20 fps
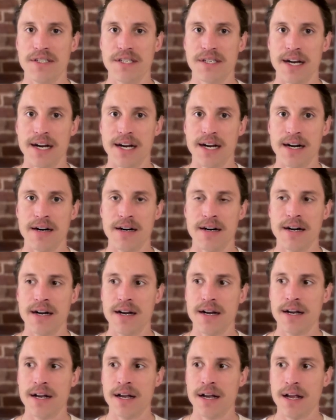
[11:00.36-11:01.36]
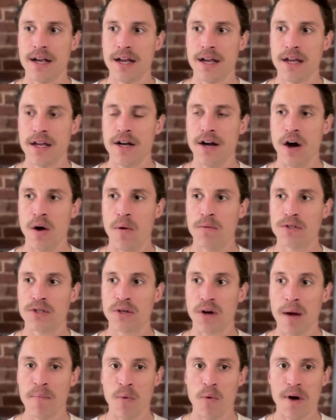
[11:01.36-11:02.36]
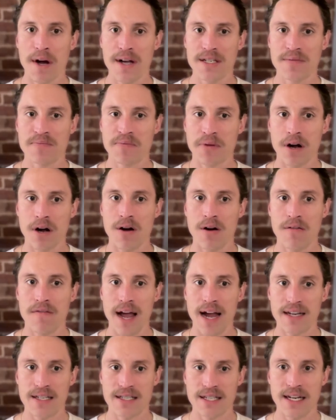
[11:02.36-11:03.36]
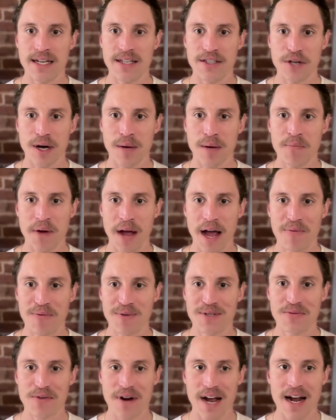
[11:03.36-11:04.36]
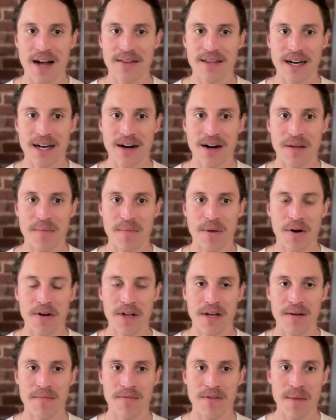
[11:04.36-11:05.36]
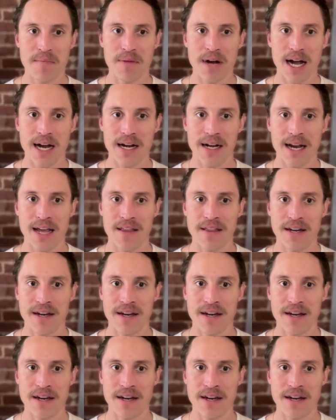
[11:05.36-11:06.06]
scare, Trump was pro-vaccine. Trump was right out there on the podium, right behind Anthony